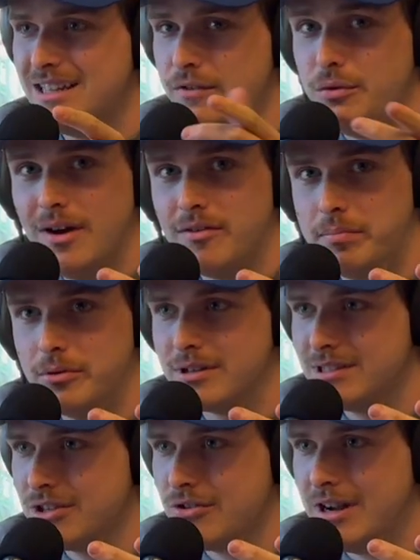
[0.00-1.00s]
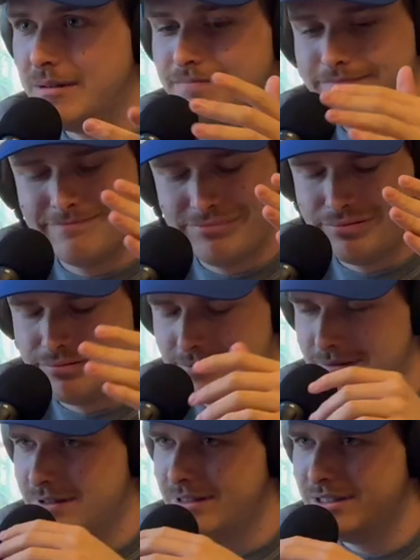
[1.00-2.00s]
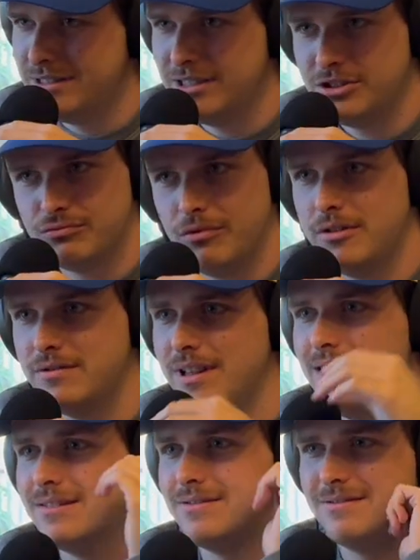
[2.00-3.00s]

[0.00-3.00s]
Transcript: If you have books and crap, it's a rough life.